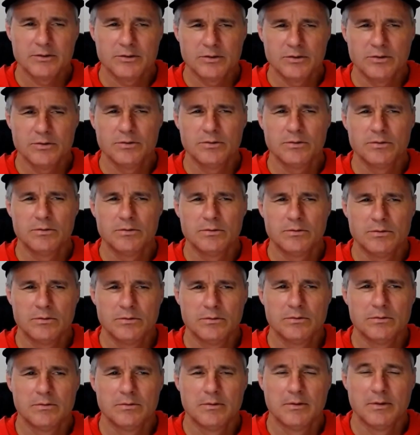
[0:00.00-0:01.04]

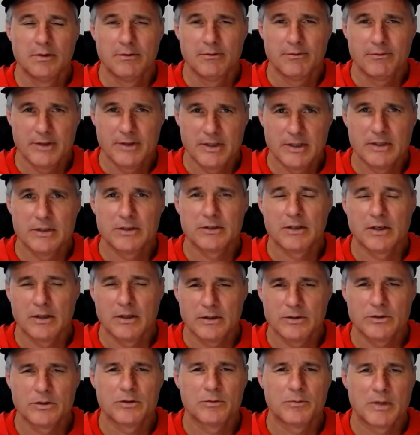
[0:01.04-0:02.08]
to finish a
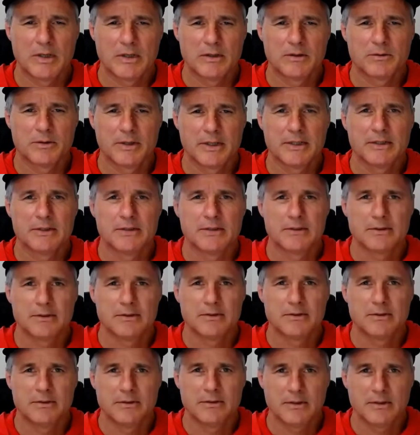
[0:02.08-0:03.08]
100-mile race.